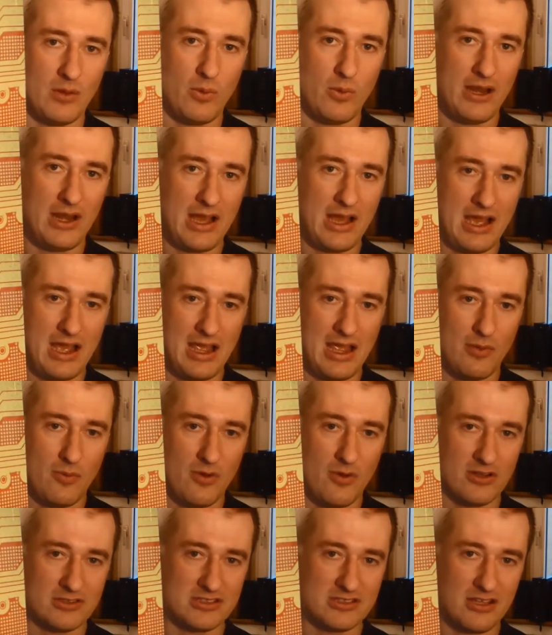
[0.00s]
when I
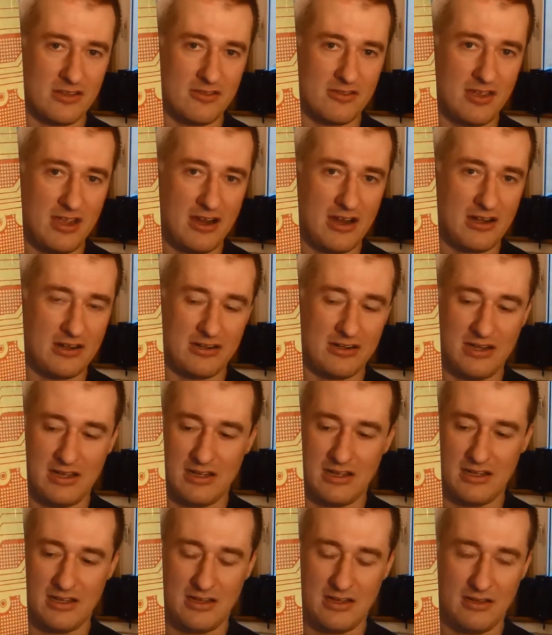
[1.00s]
was
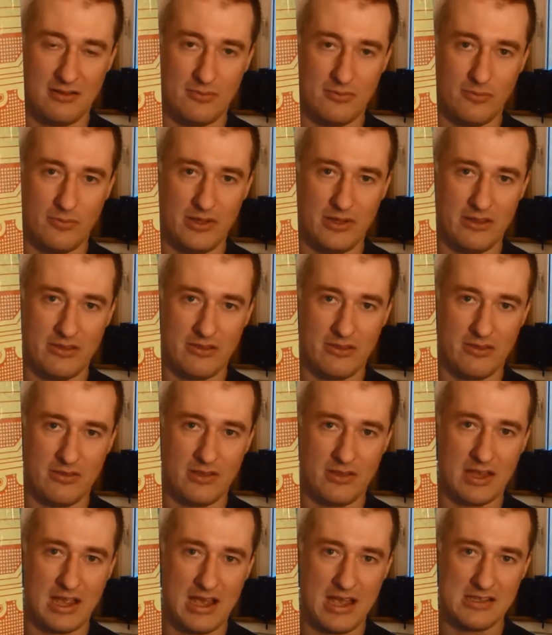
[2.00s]
there with
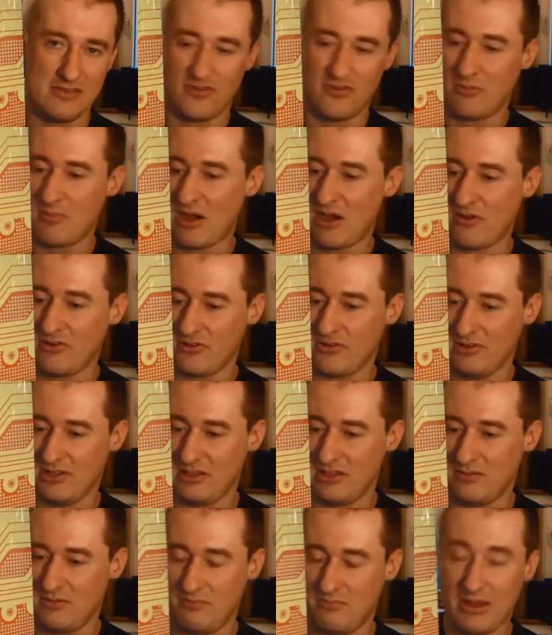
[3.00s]
the guys from
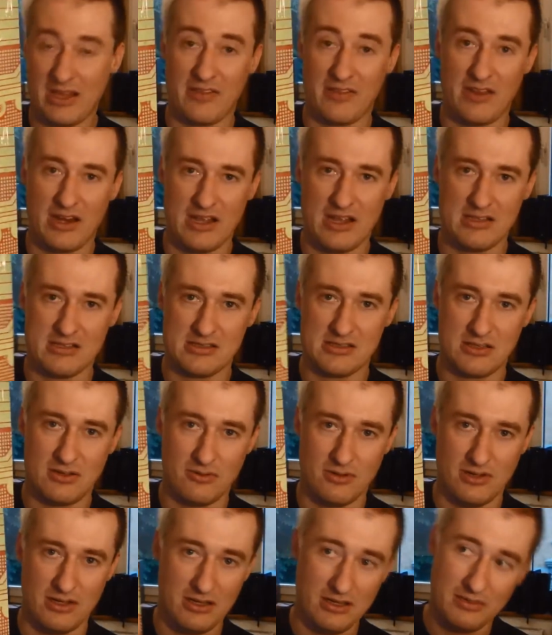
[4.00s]
Audiolead back in the day.
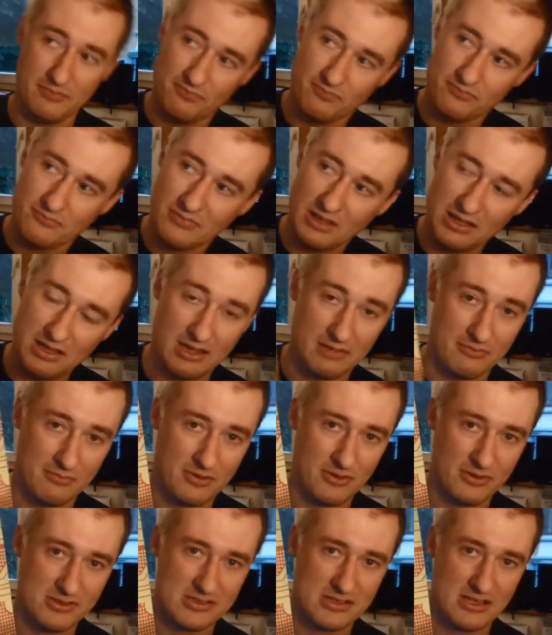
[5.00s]
So yeah,
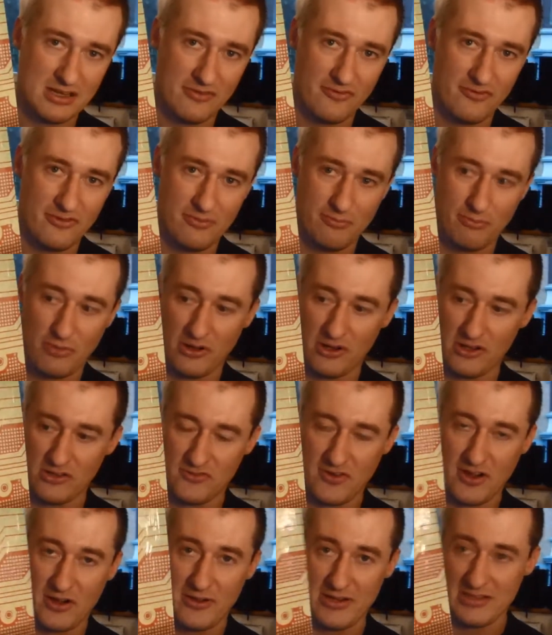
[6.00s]
good stuff.
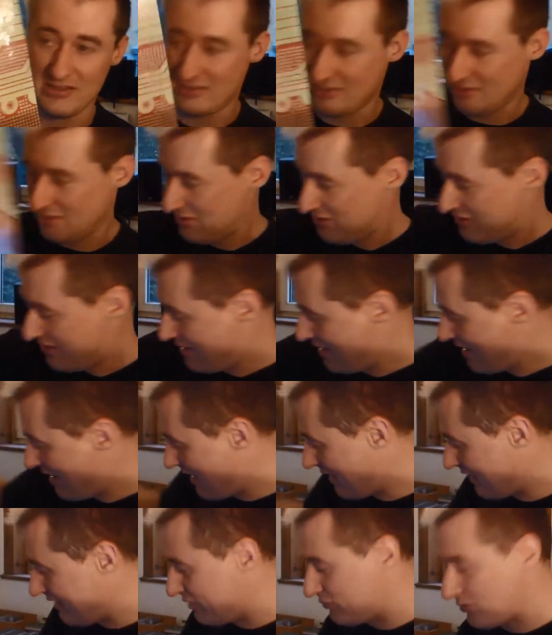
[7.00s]
Bondage Fairies,
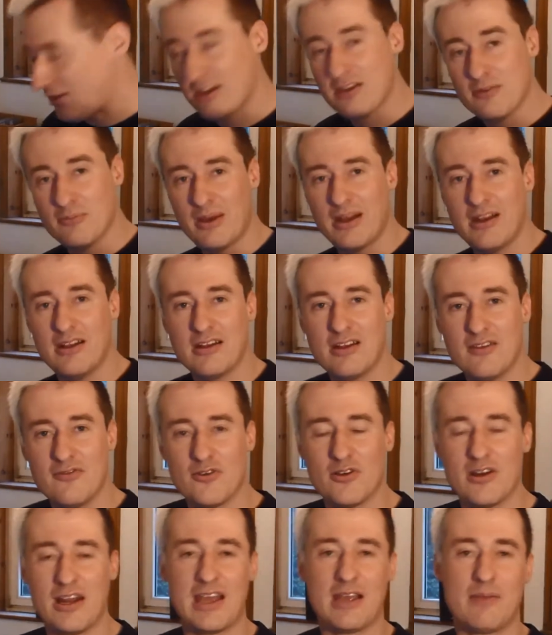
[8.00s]
highly recommended
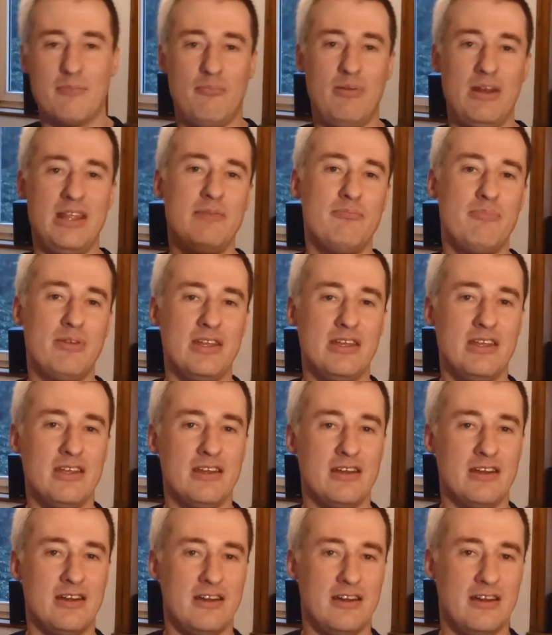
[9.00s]
if you like
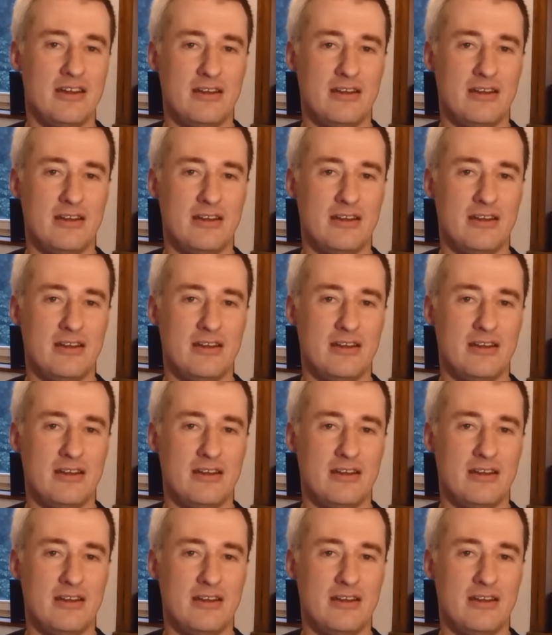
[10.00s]
bleepy,